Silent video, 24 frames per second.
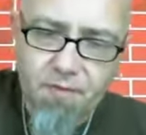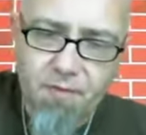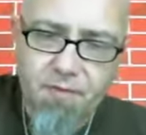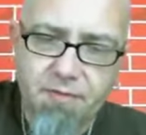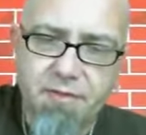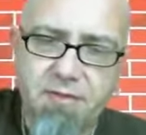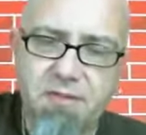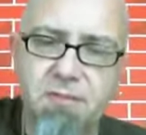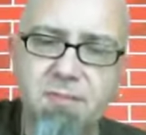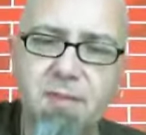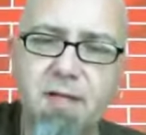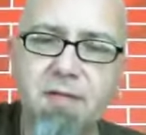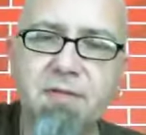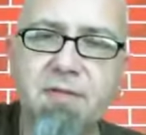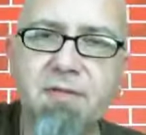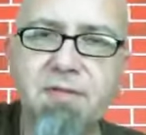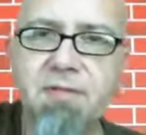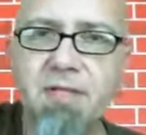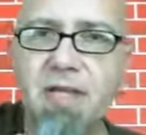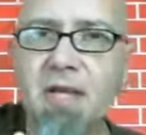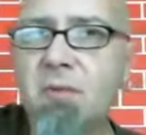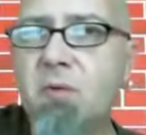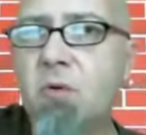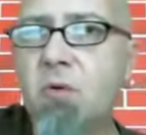This is about the
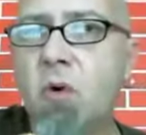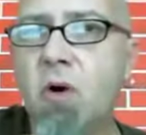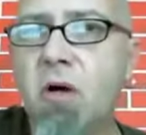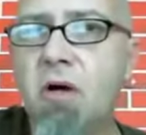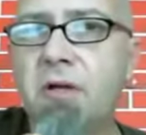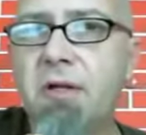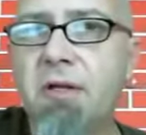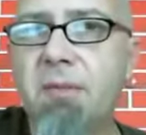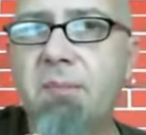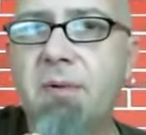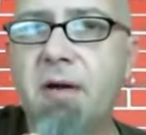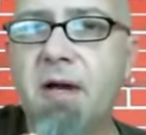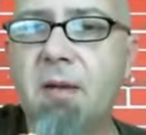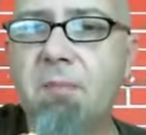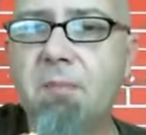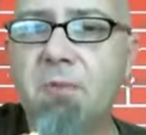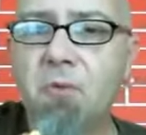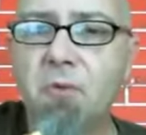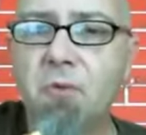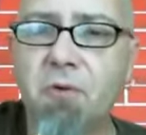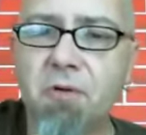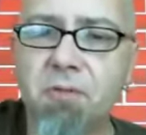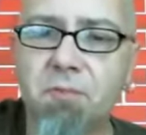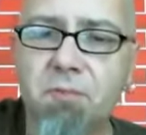same quality
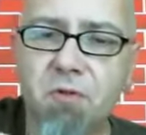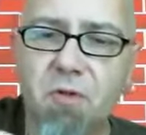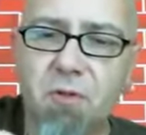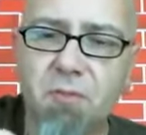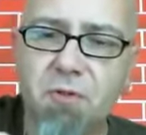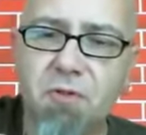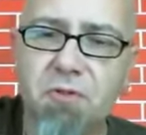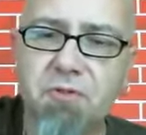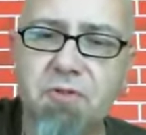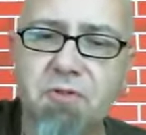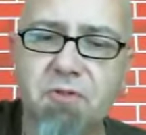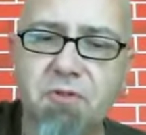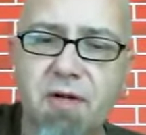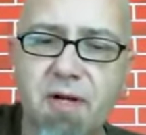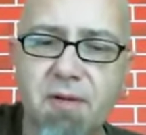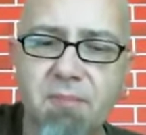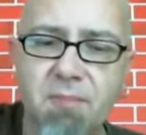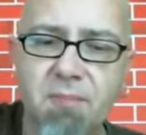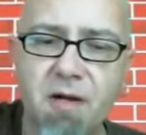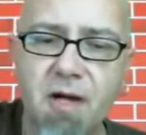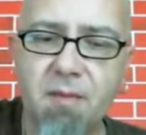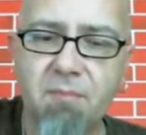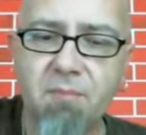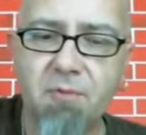popcorn, commercial grade
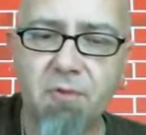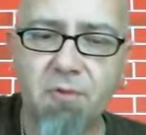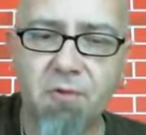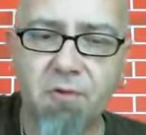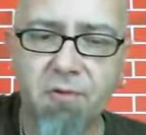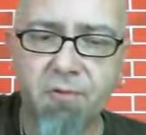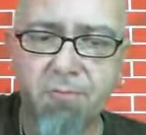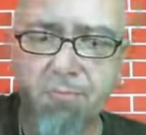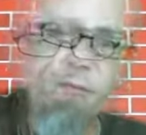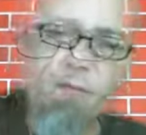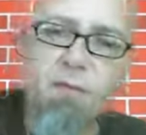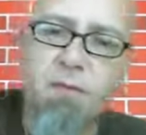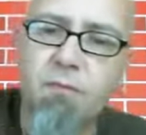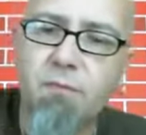popcorn.